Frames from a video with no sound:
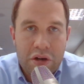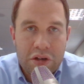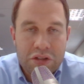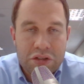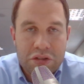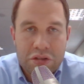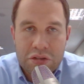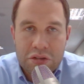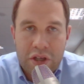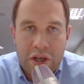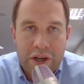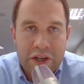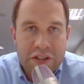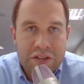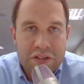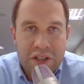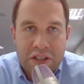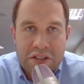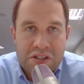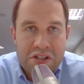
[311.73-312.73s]

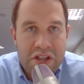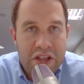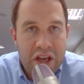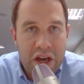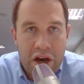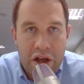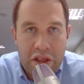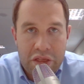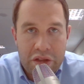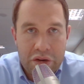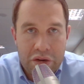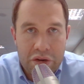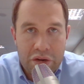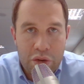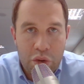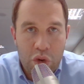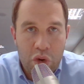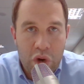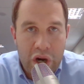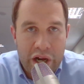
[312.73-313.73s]
ostracized as the other
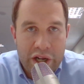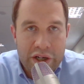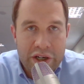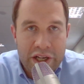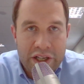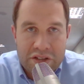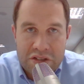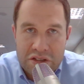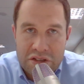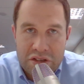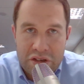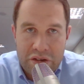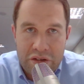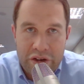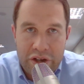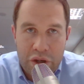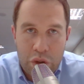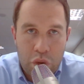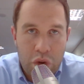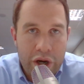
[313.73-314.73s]
or
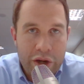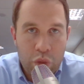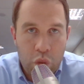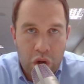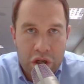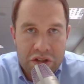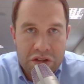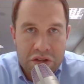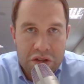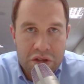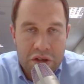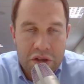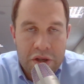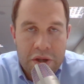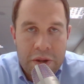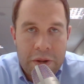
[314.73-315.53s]
unnecessary or unwanted,